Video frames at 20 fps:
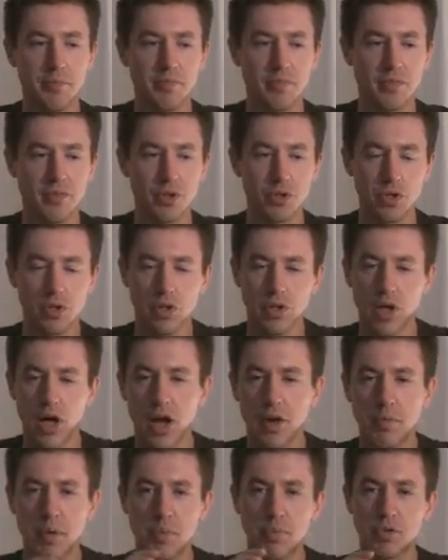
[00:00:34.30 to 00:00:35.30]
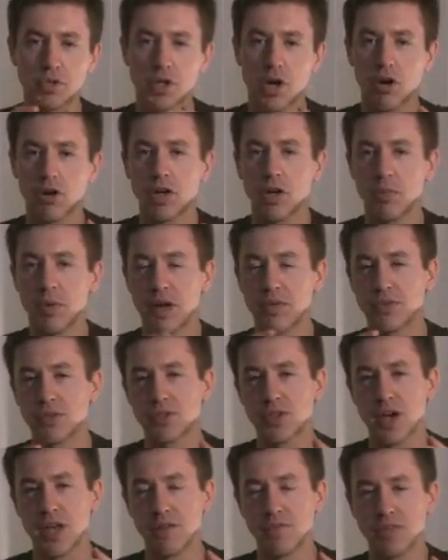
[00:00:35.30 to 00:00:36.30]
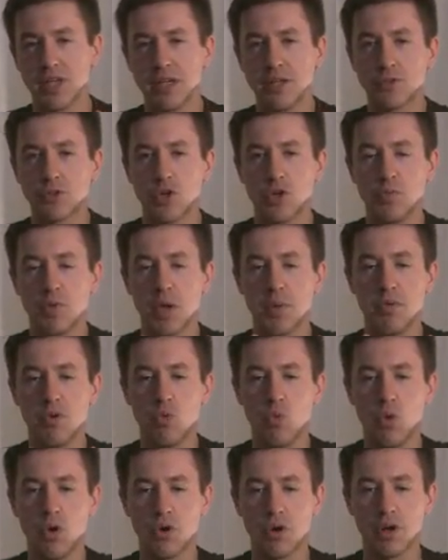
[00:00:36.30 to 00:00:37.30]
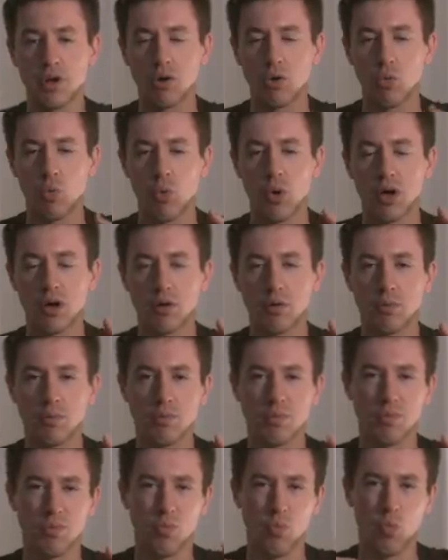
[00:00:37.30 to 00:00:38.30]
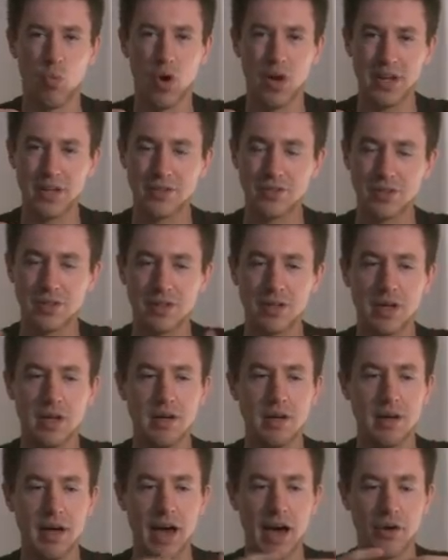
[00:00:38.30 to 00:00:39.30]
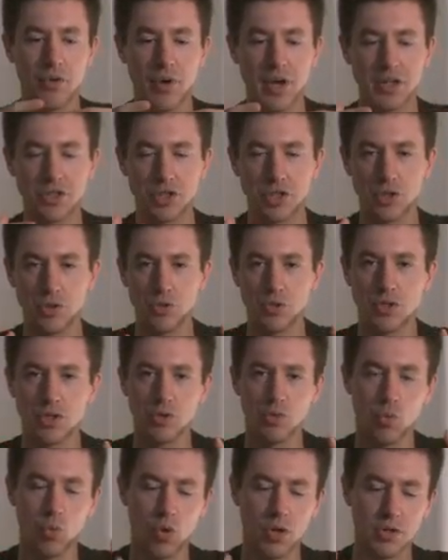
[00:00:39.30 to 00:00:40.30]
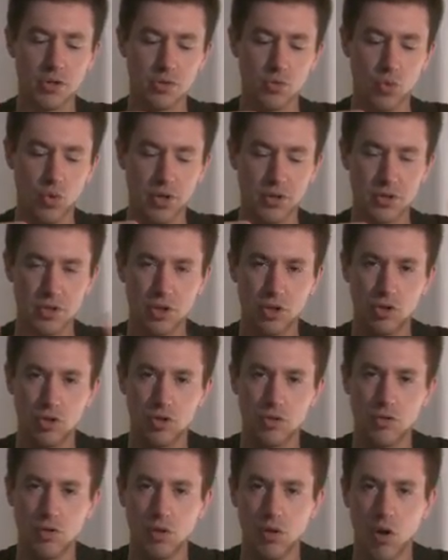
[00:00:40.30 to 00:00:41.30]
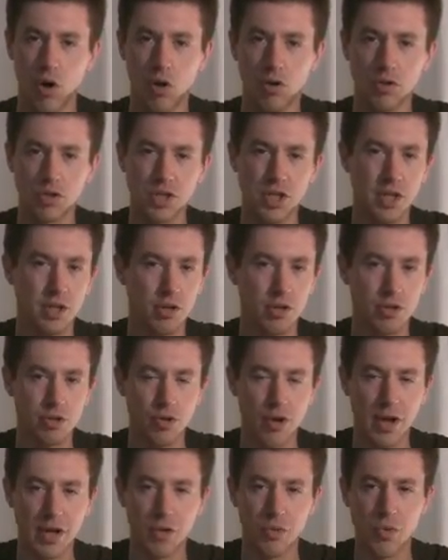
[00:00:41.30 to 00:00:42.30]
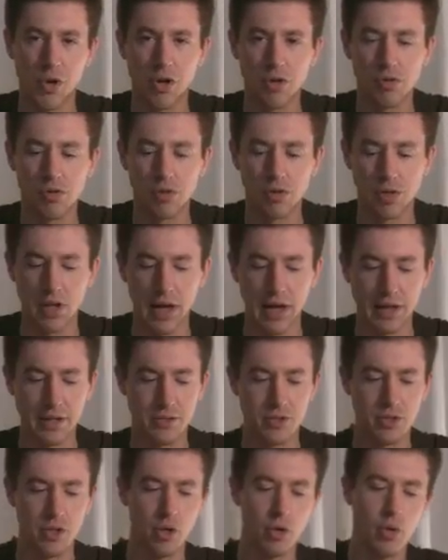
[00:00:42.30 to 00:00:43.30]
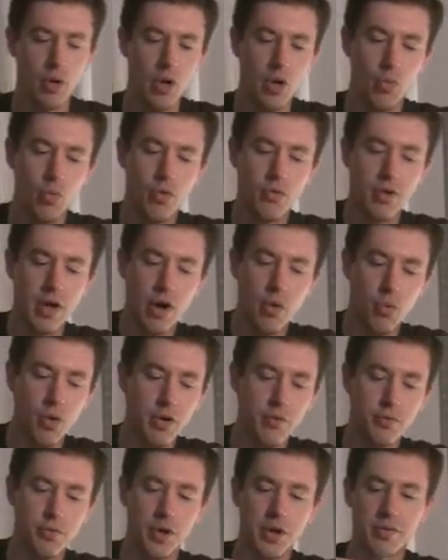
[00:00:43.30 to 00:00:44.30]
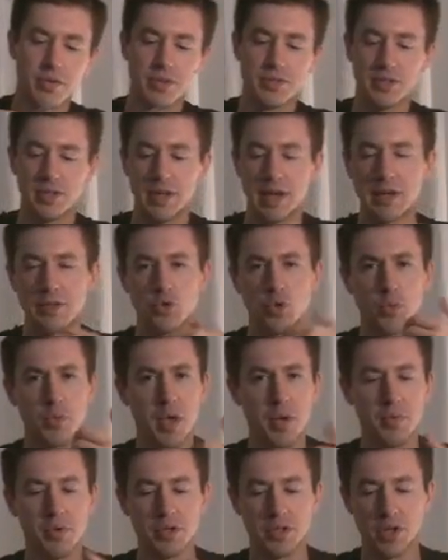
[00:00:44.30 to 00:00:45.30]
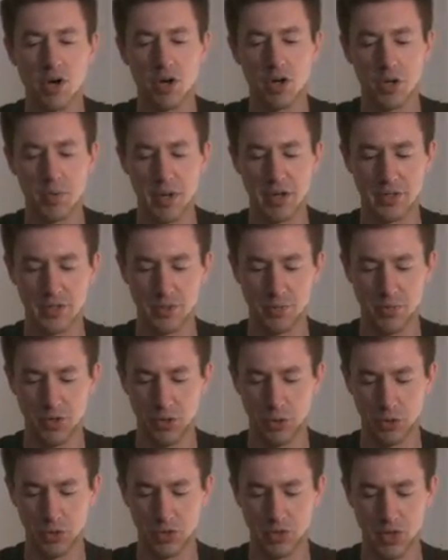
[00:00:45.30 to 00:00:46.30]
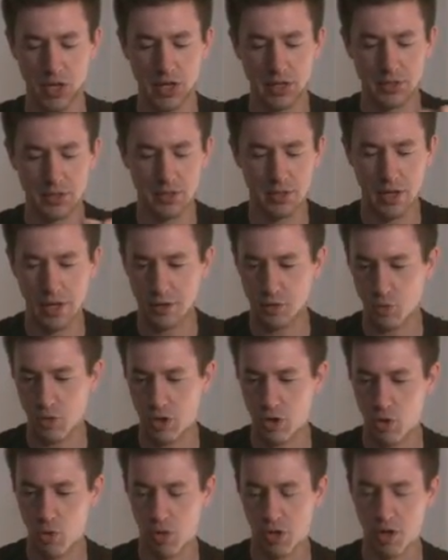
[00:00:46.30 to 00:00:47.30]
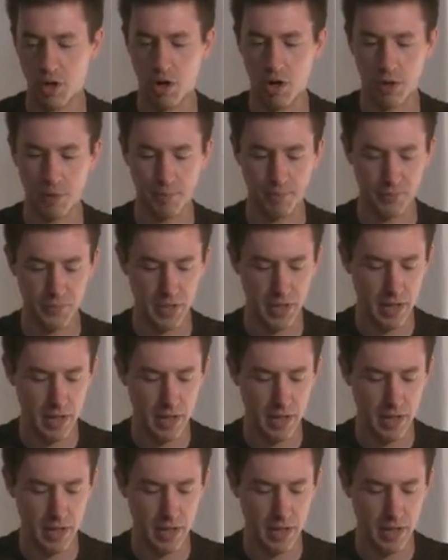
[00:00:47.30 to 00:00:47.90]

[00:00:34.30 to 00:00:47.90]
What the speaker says: there's a lot of people talking about this kind of tea, so you may be wondering, well, what is it? How do I choose it? What does a good Longjing or Dragonwell look like? So we've got one in front of us today, so we'll be able to talk about some of those things as we go along.